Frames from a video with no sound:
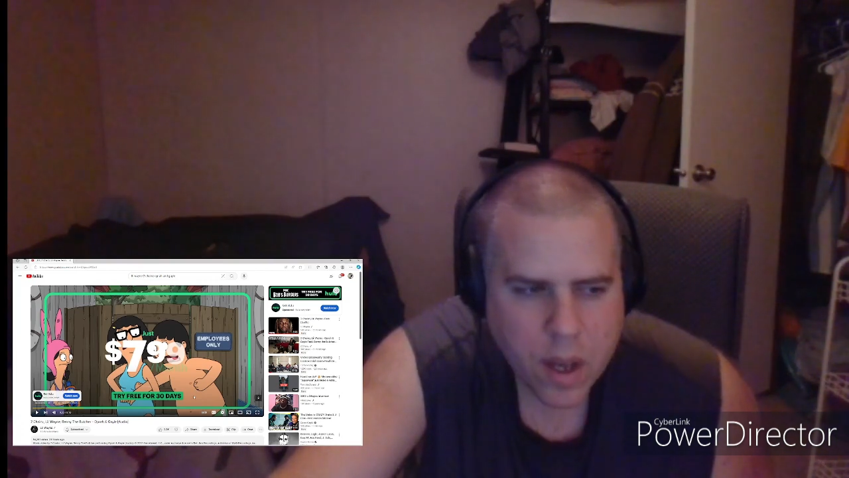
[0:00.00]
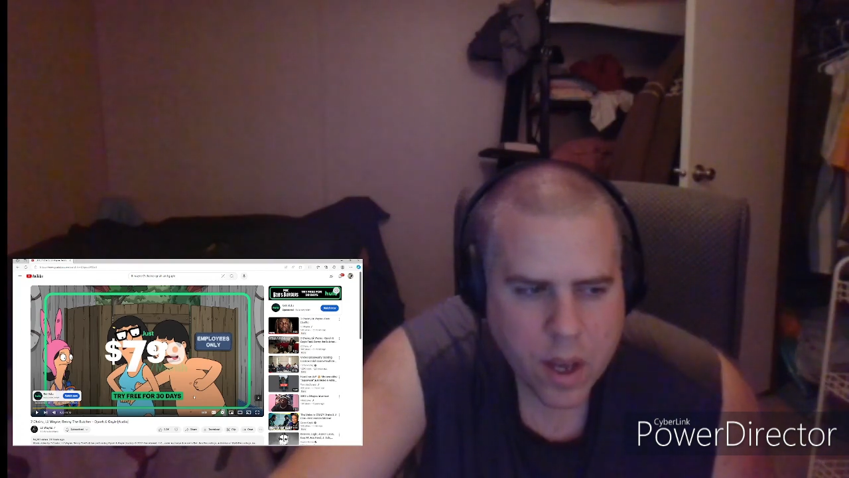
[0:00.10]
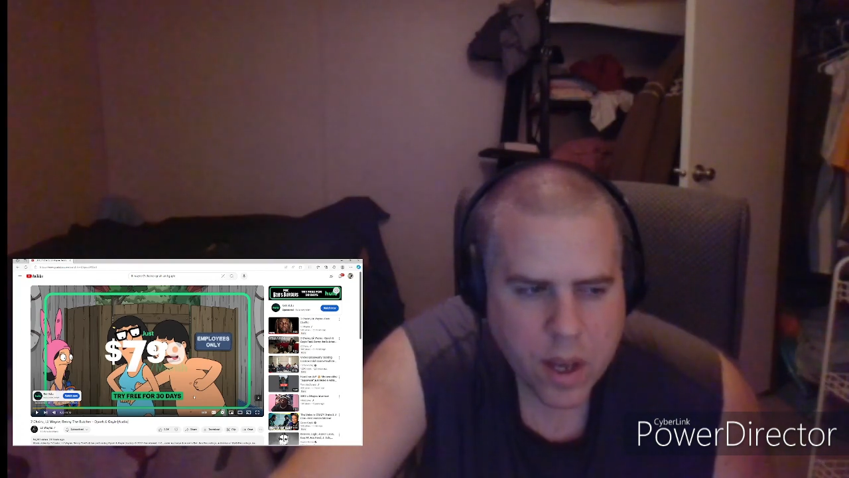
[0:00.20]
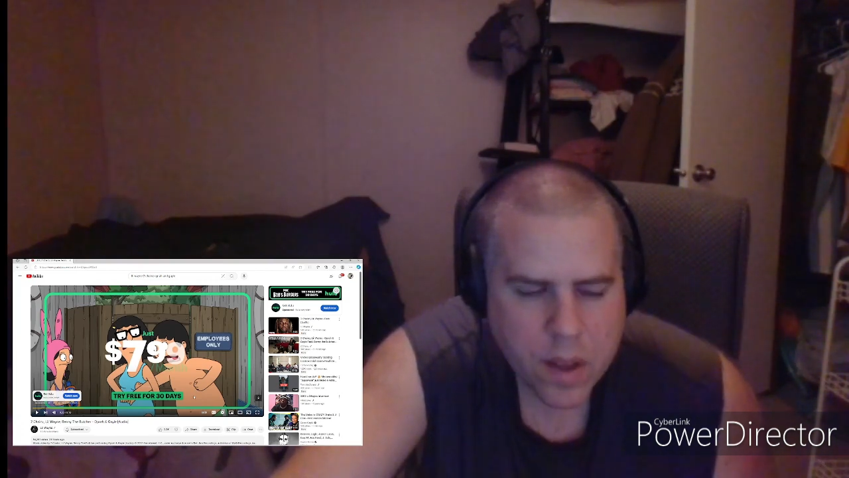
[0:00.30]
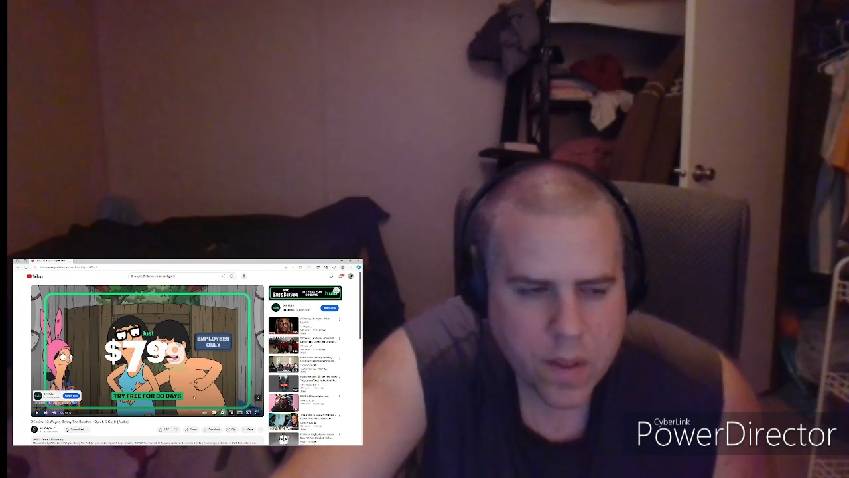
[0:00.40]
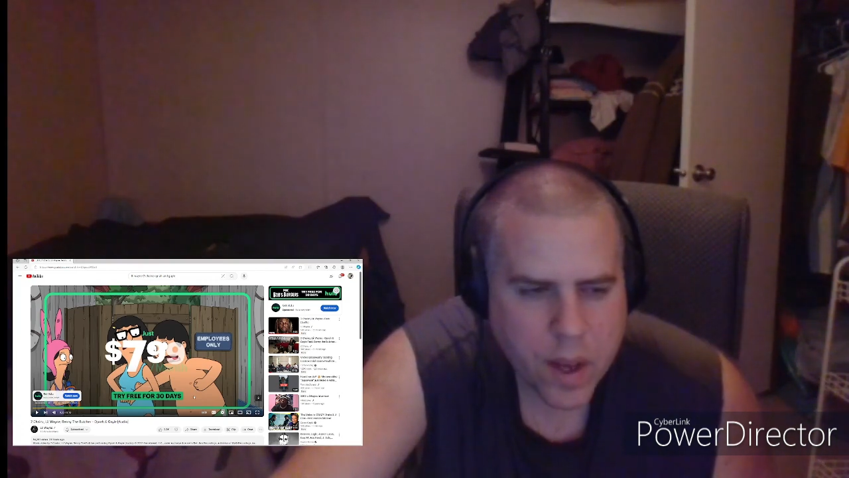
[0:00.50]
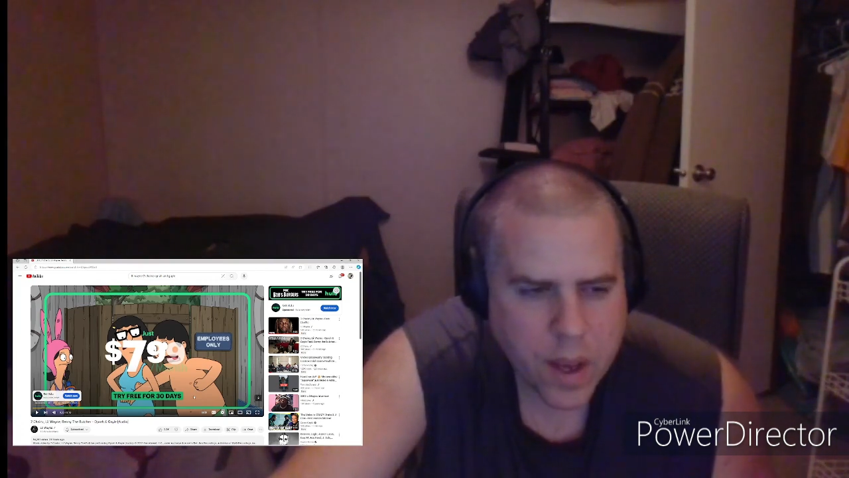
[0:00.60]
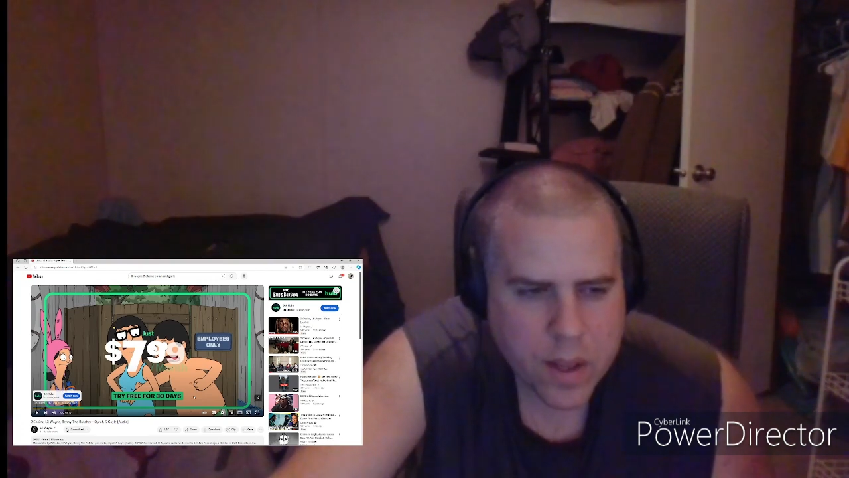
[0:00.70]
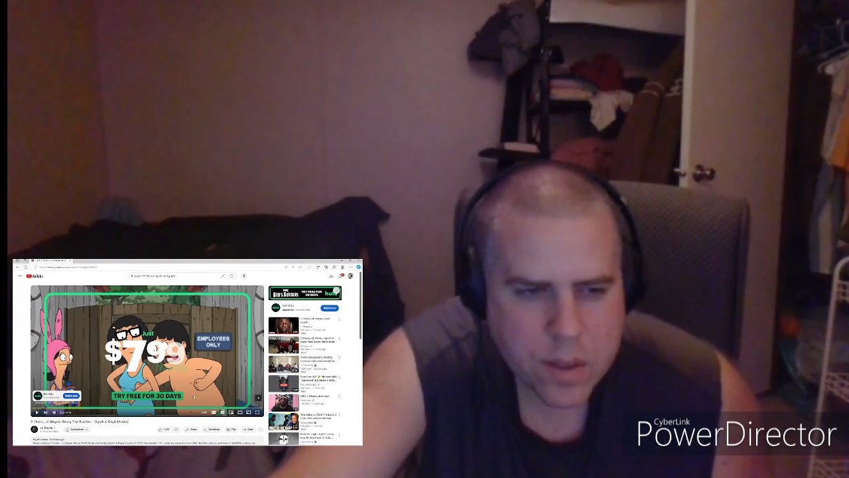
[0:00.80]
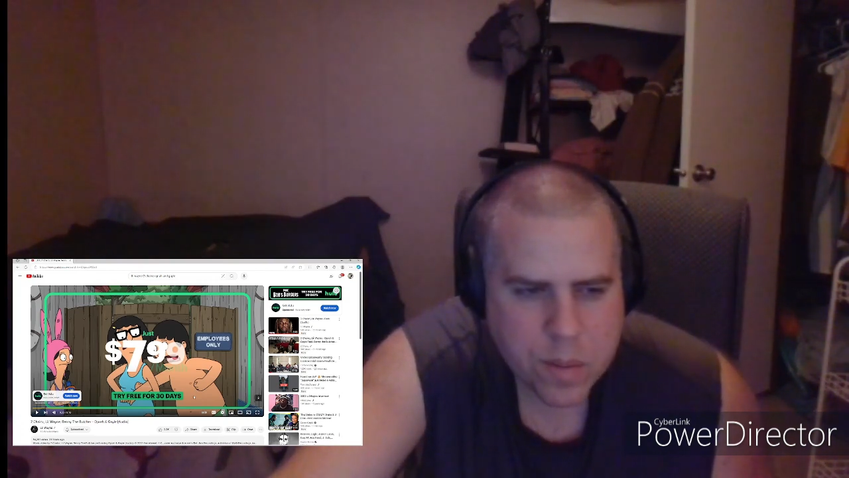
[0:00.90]
And they
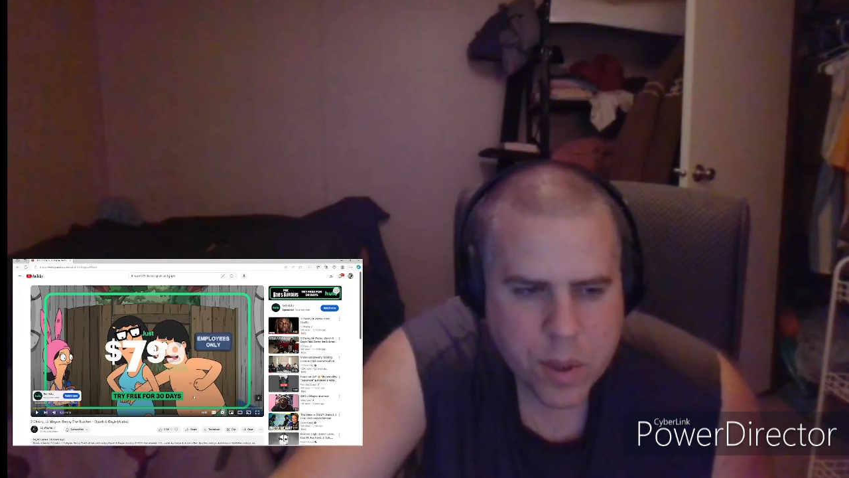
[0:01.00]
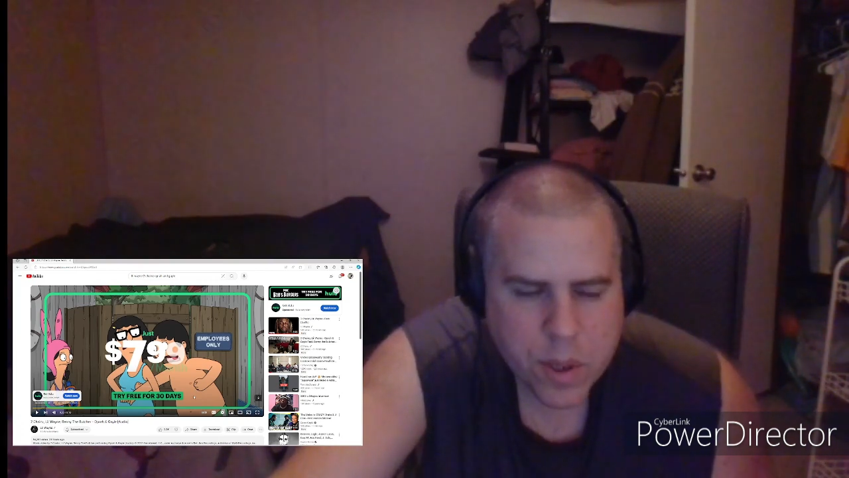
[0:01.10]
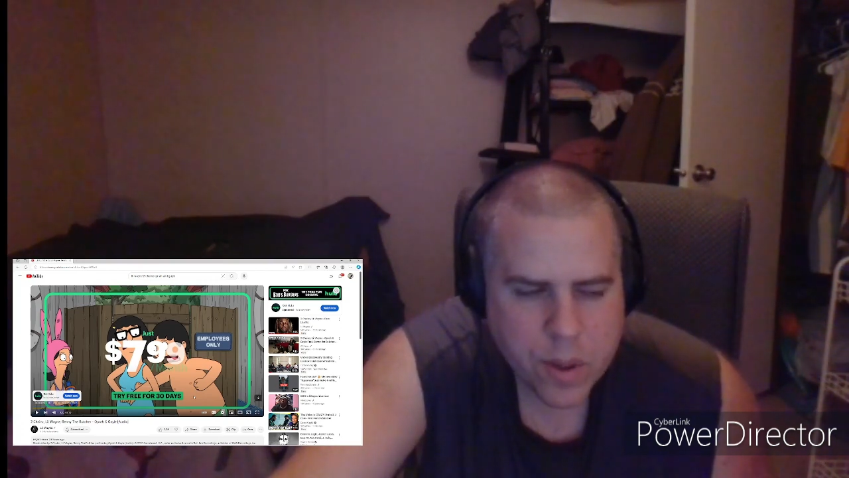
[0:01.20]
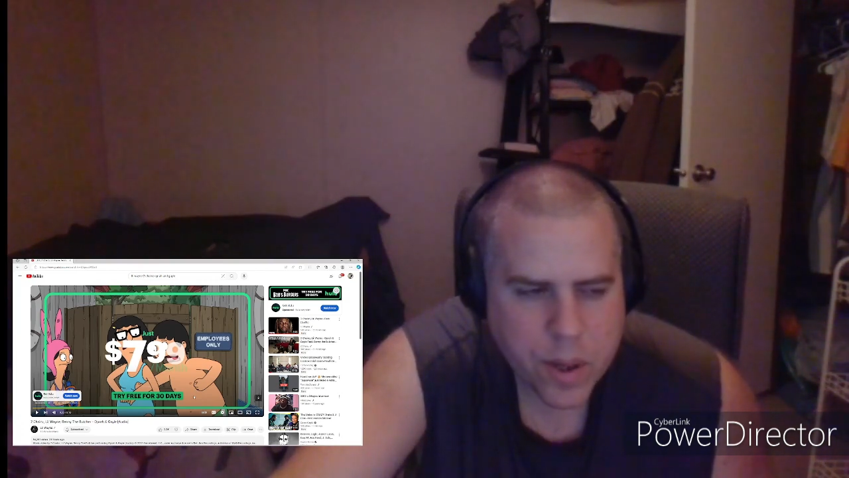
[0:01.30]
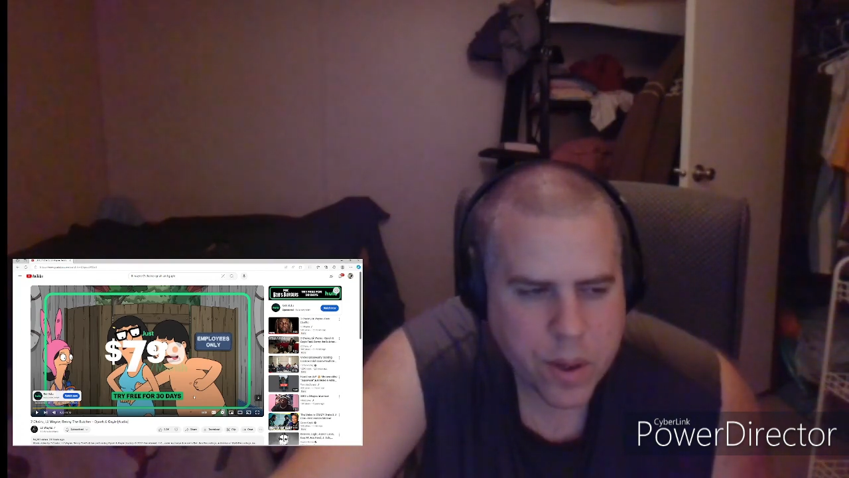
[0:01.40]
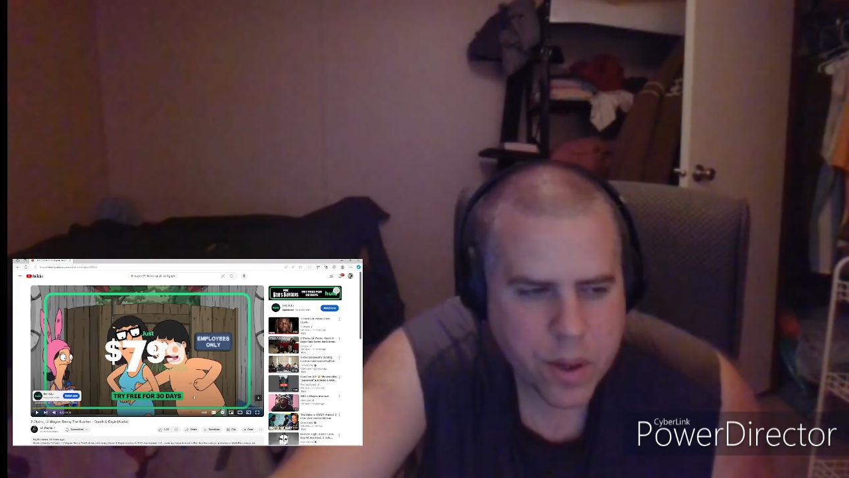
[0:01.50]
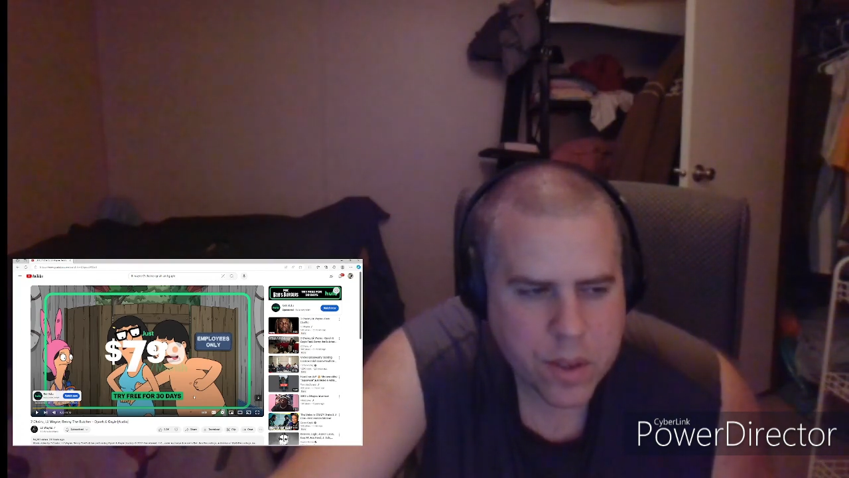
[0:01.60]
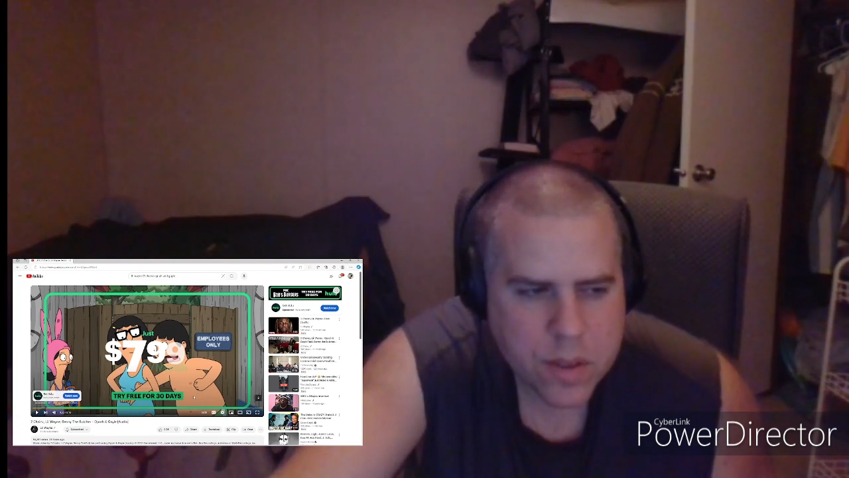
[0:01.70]
had some good lyrics.